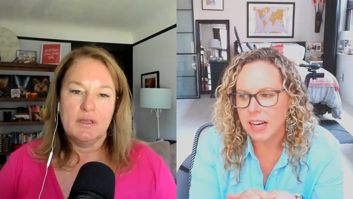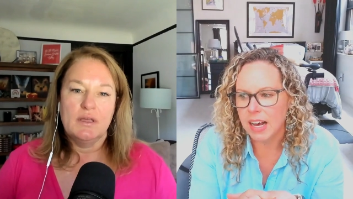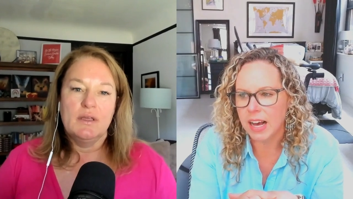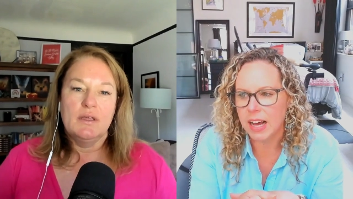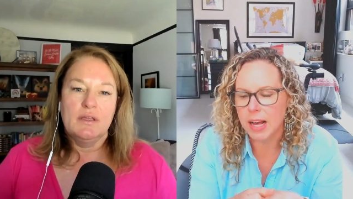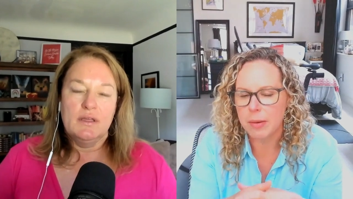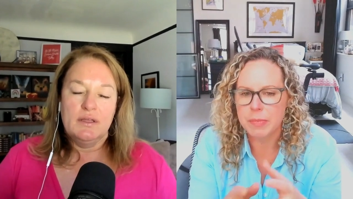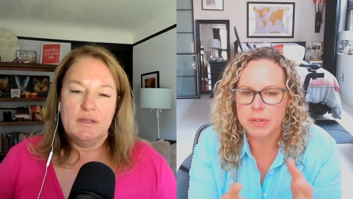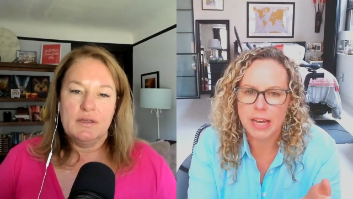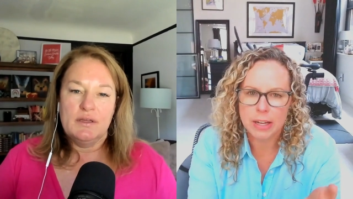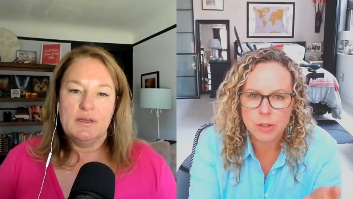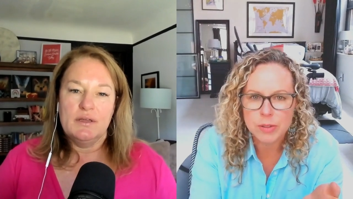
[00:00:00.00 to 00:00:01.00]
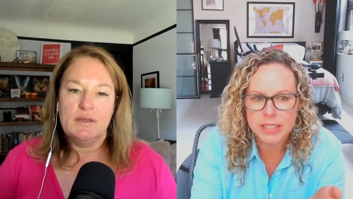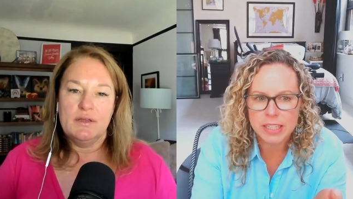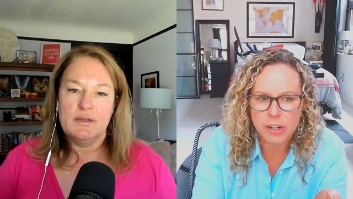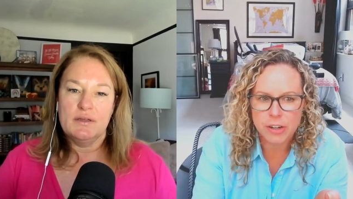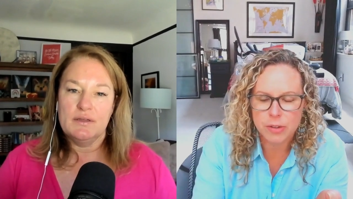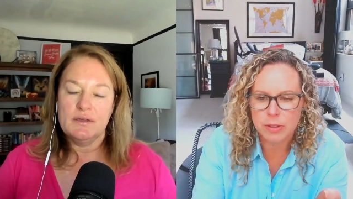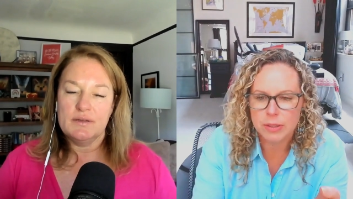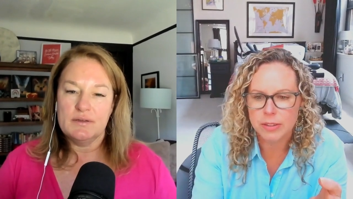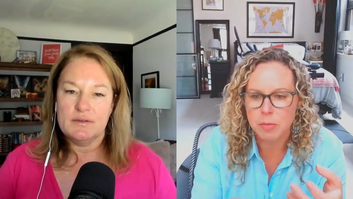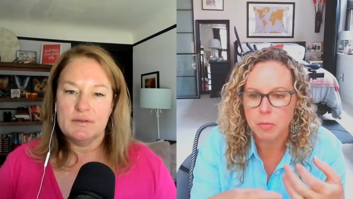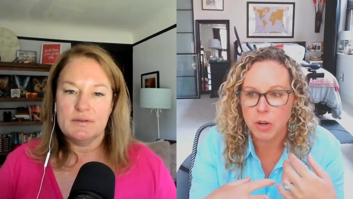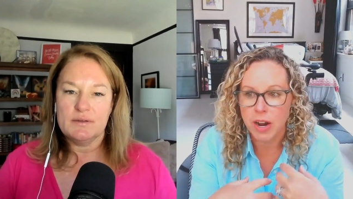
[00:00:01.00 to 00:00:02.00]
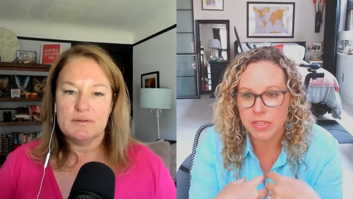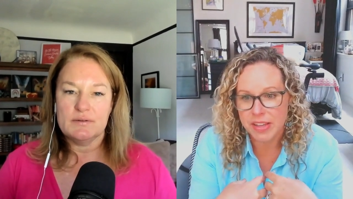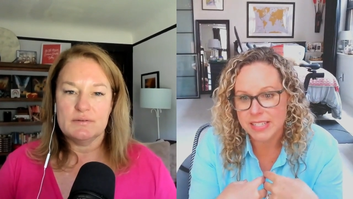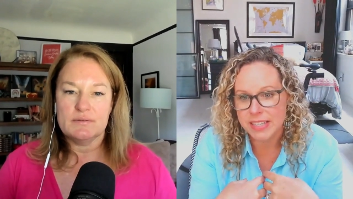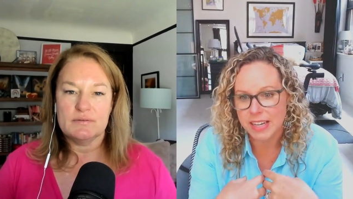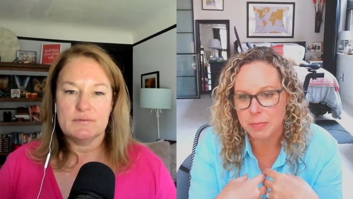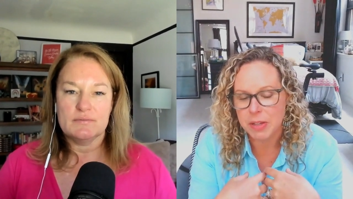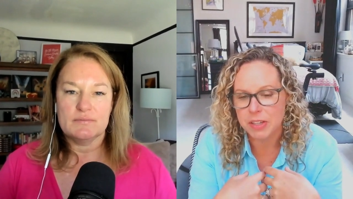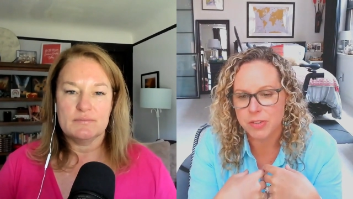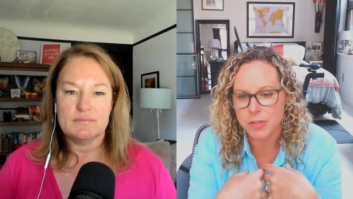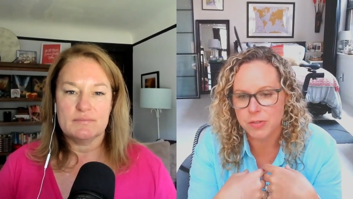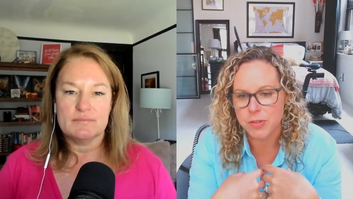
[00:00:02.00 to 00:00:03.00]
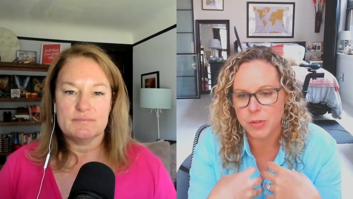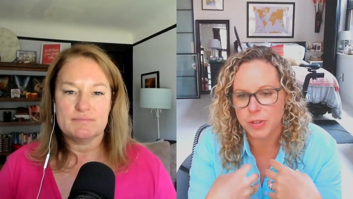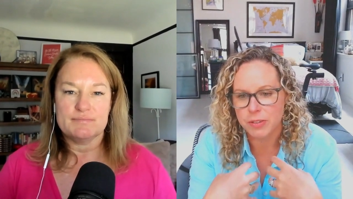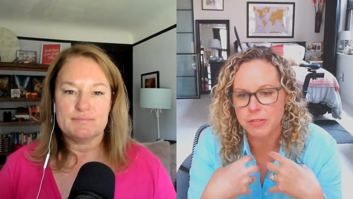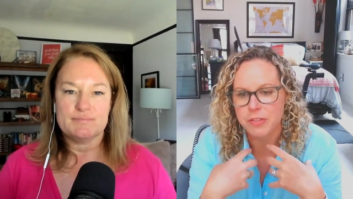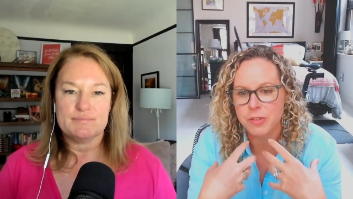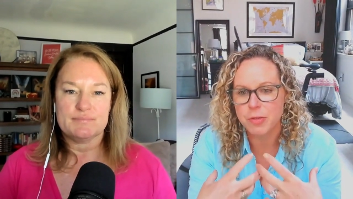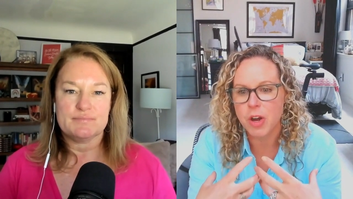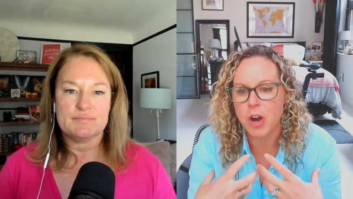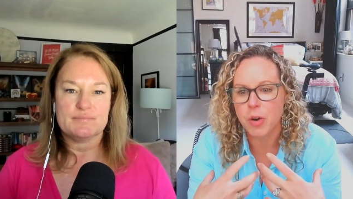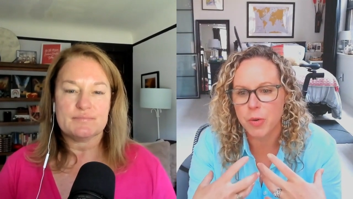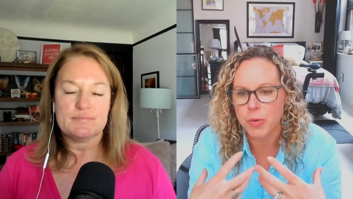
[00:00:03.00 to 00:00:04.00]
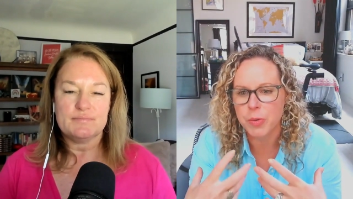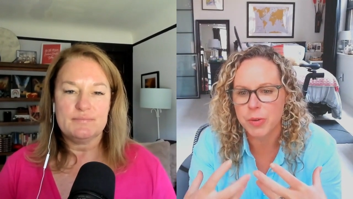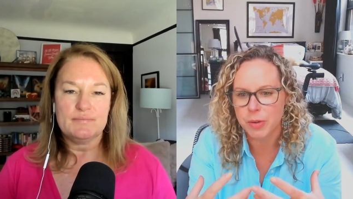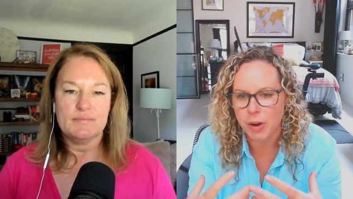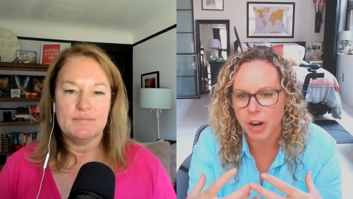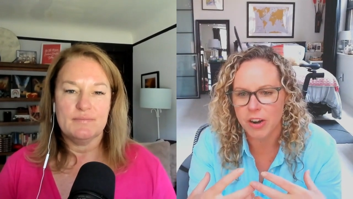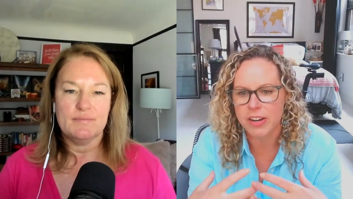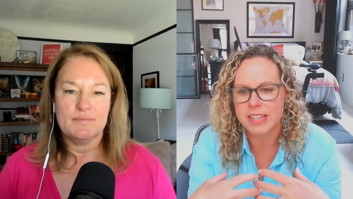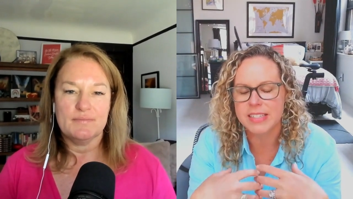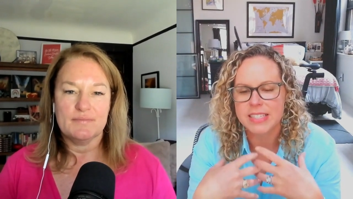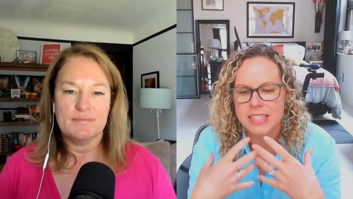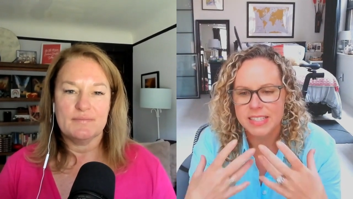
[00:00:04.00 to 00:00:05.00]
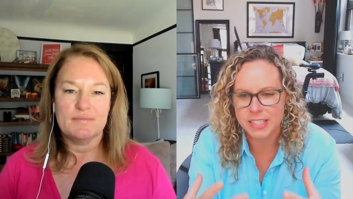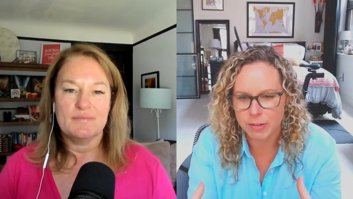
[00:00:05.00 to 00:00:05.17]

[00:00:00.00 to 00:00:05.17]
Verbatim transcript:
Speaker 1: um, not only are you a little more authentic because you've sort of you know who you are and it's easy